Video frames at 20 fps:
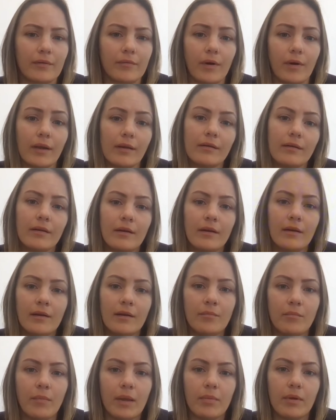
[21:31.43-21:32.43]
right?
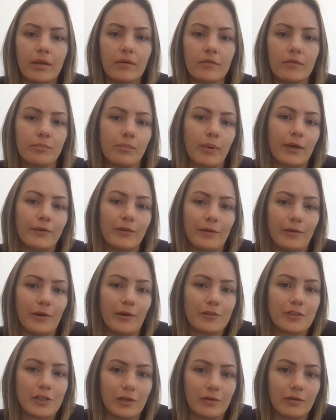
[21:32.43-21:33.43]
Maybe even
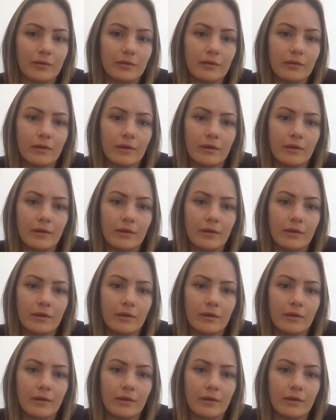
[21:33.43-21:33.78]
pathological.